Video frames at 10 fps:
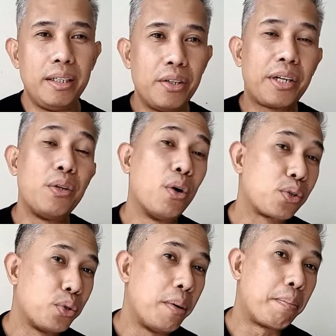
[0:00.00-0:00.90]
You can
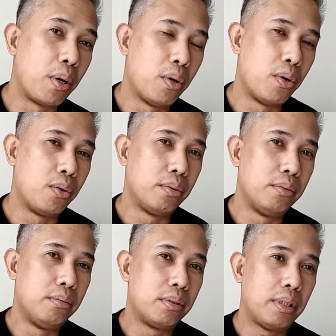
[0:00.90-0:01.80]
also upload
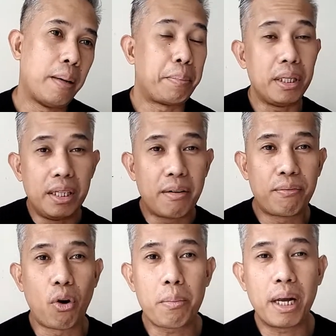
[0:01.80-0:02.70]
a PDF
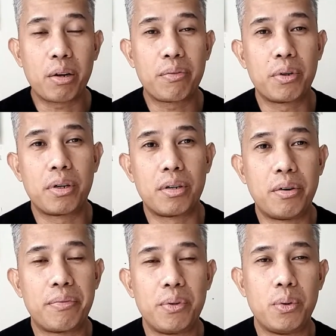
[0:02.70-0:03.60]
format of
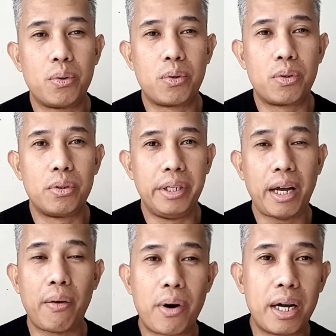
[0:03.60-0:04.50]
your
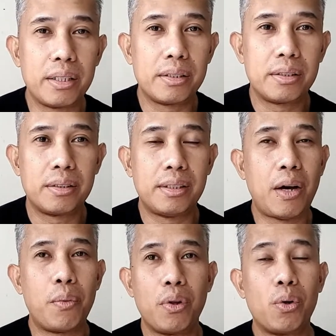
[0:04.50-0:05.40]
DIYs, so
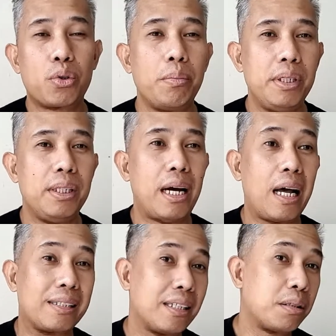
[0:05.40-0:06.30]
that would also be
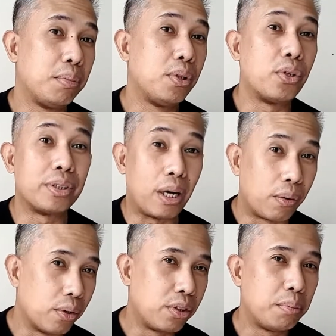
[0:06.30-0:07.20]
accessible or
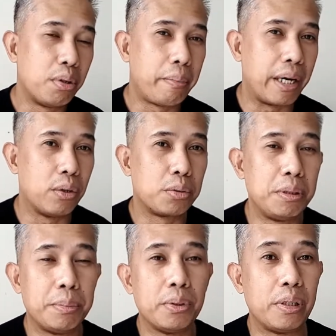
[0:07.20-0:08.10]
downloadable by those
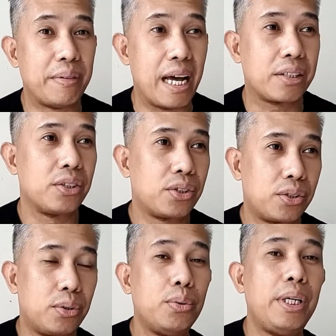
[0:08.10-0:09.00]
people who have
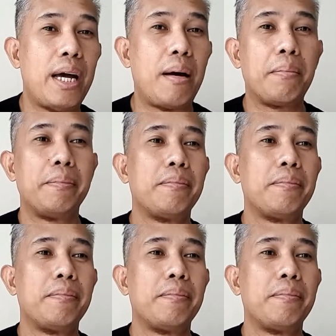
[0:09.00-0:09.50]
access to the app.